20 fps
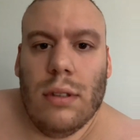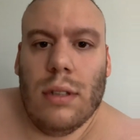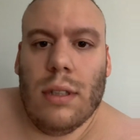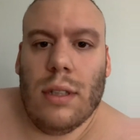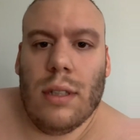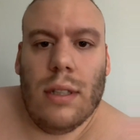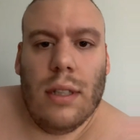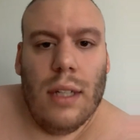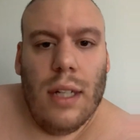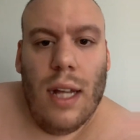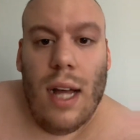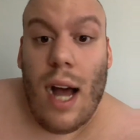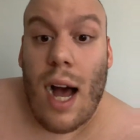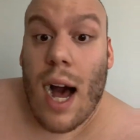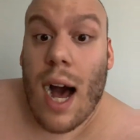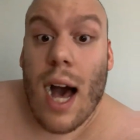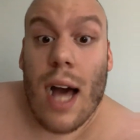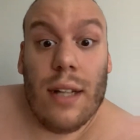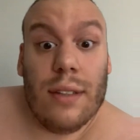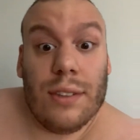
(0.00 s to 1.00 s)

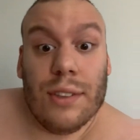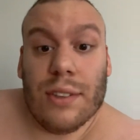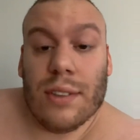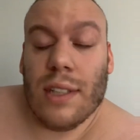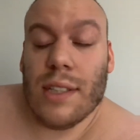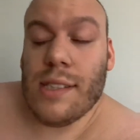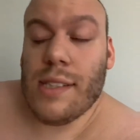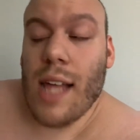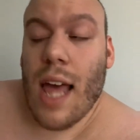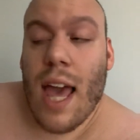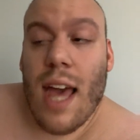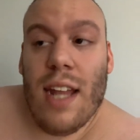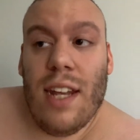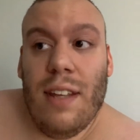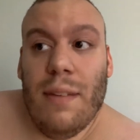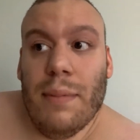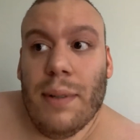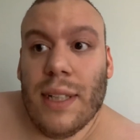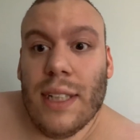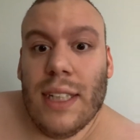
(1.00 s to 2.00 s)
I don't trust
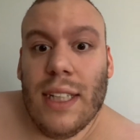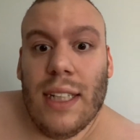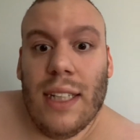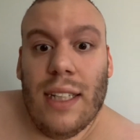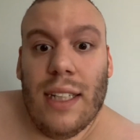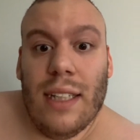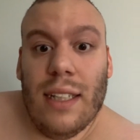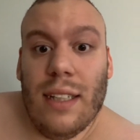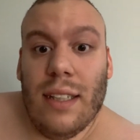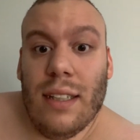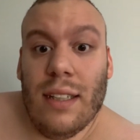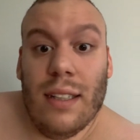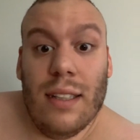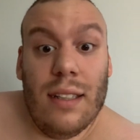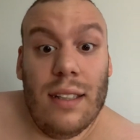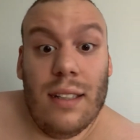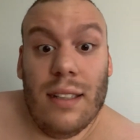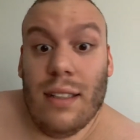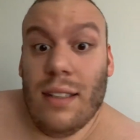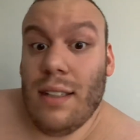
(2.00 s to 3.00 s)
anybody
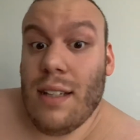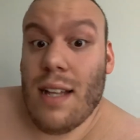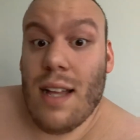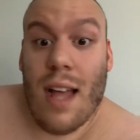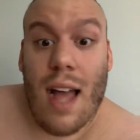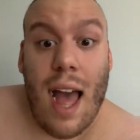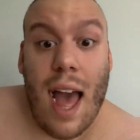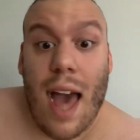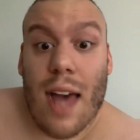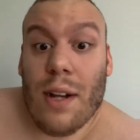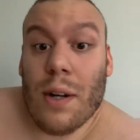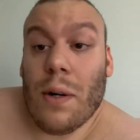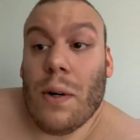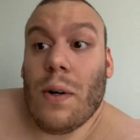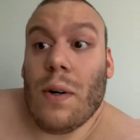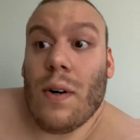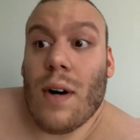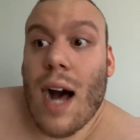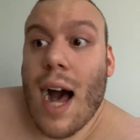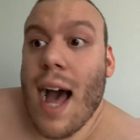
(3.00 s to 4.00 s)
at
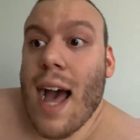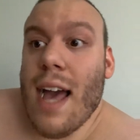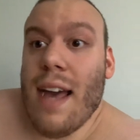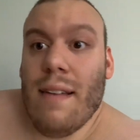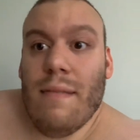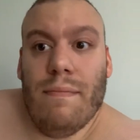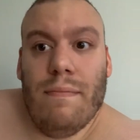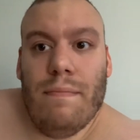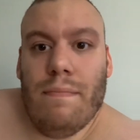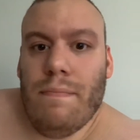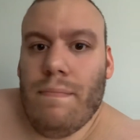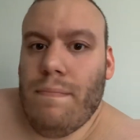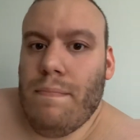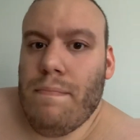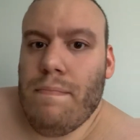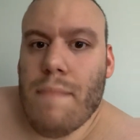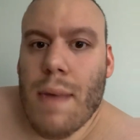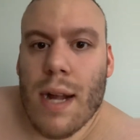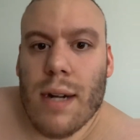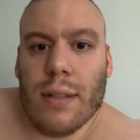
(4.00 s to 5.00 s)
all. I
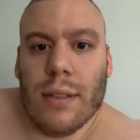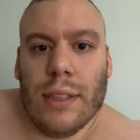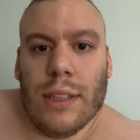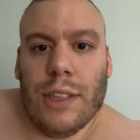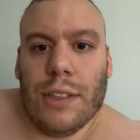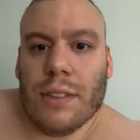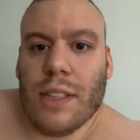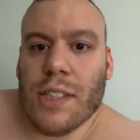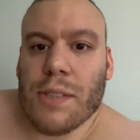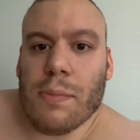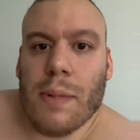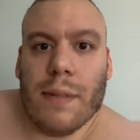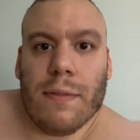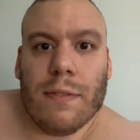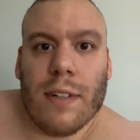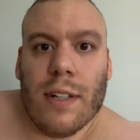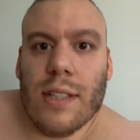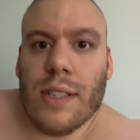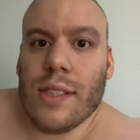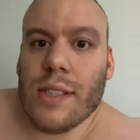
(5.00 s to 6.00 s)
barely trust my
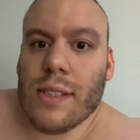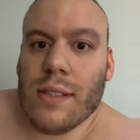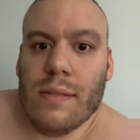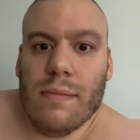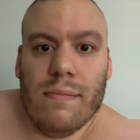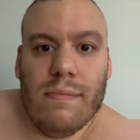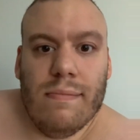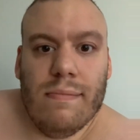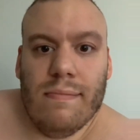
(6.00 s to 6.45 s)
friends.